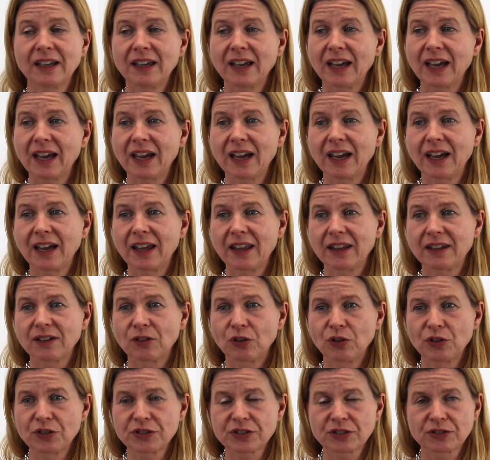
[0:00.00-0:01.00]
and
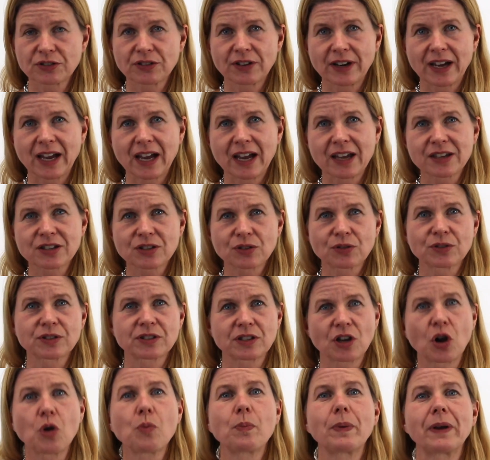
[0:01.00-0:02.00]
also your asshole is
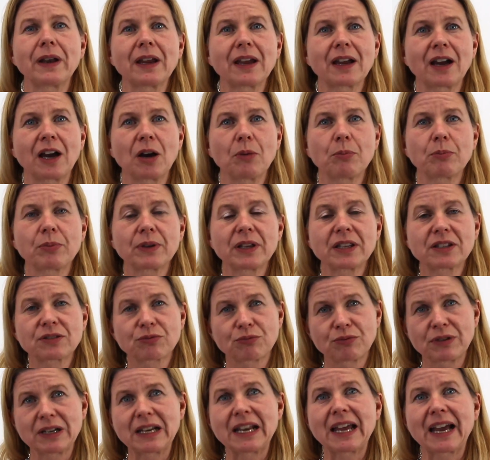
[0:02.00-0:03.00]
opening up. It's
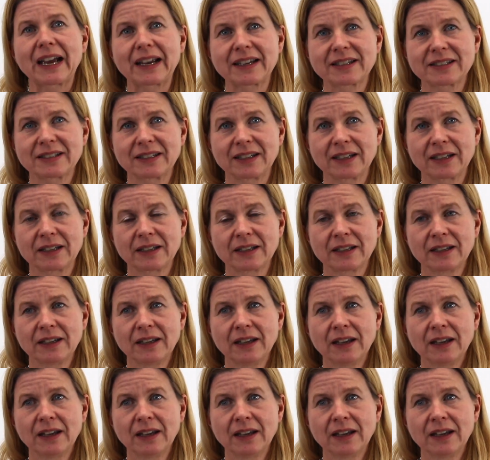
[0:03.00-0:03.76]
relaxing.